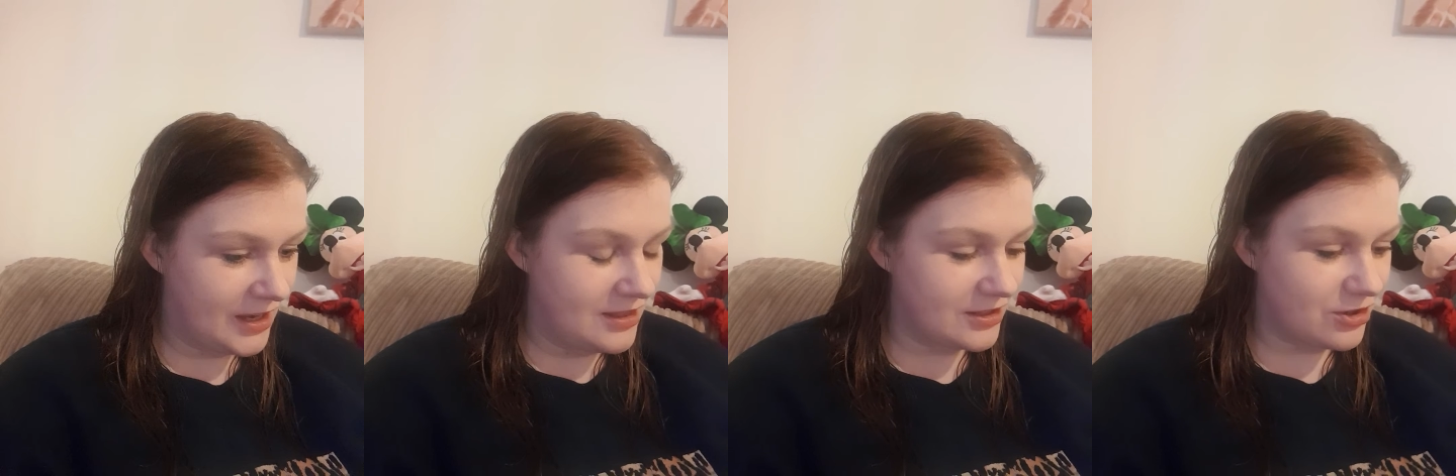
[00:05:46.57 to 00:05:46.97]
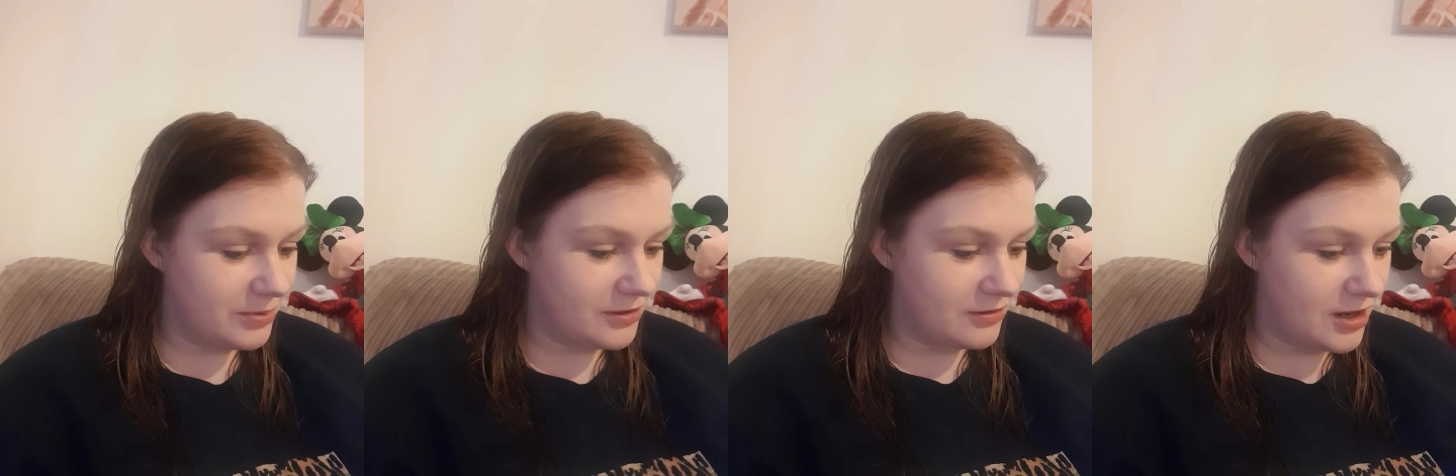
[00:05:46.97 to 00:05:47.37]
The
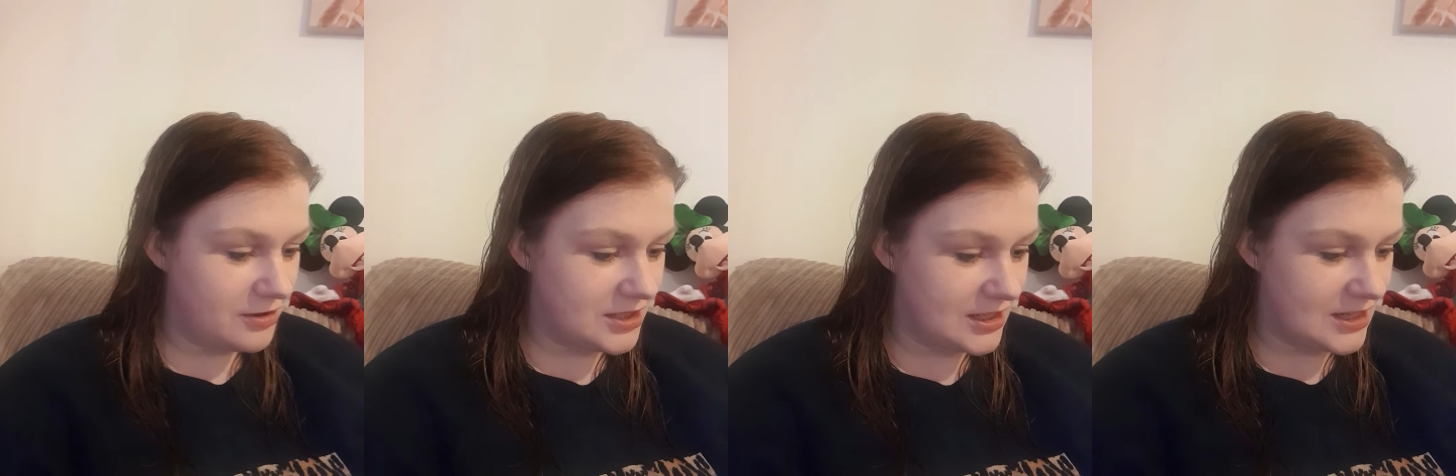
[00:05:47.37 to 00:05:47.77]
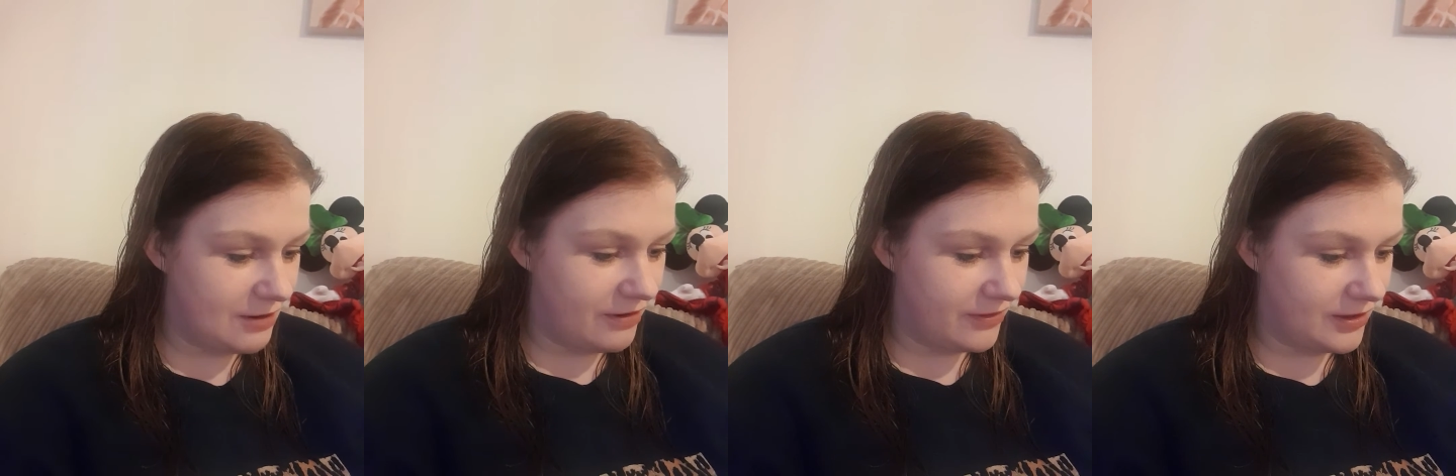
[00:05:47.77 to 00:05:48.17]
tribunal noted,
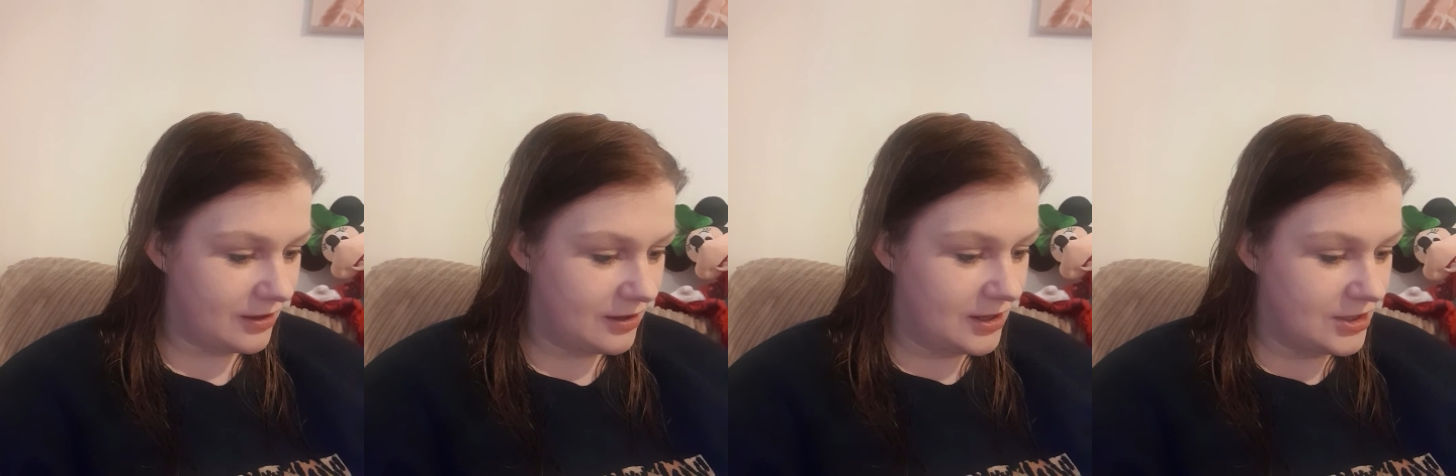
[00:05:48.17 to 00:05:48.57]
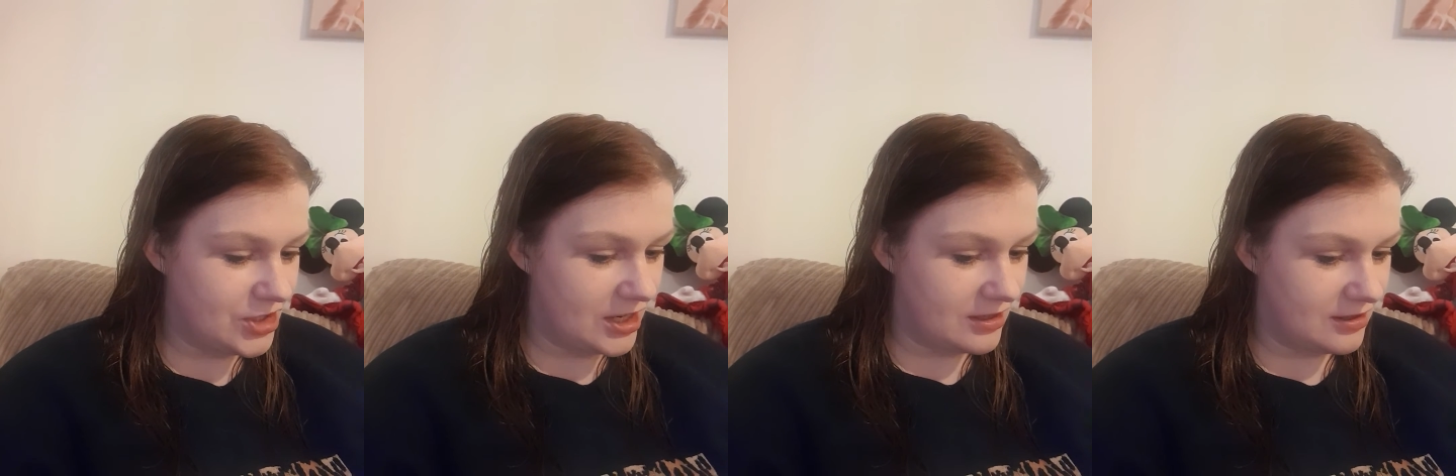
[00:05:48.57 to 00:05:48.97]
however, that Jayden